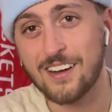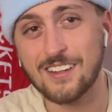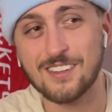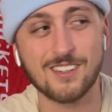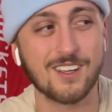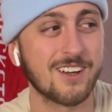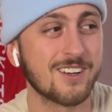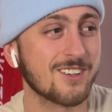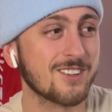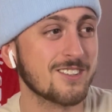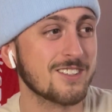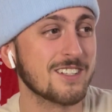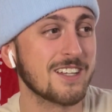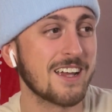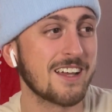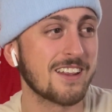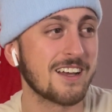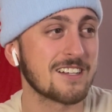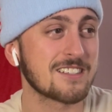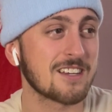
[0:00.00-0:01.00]
At the end of the
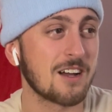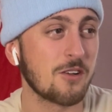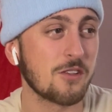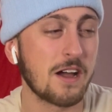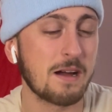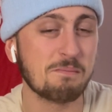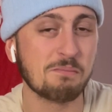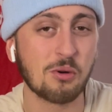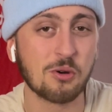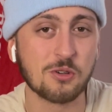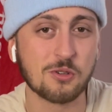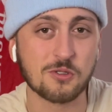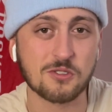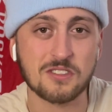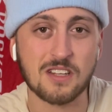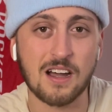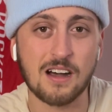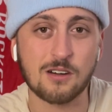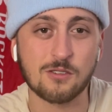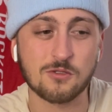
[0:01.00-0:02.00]
day, that's how that
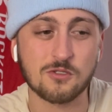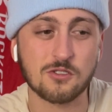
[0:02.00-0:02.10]
boils down.